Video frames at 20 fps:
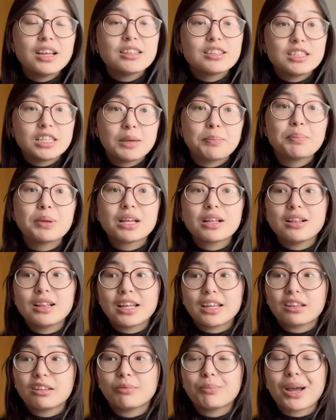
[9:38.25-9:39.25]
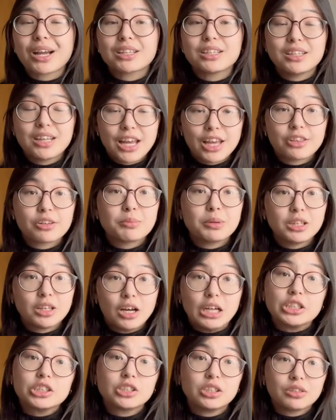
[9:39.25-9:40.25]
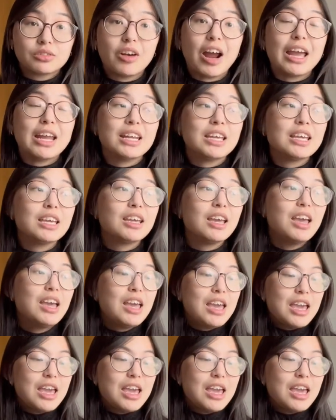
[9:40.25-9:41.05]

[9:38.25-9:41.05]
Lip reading: typical expected anthropological writing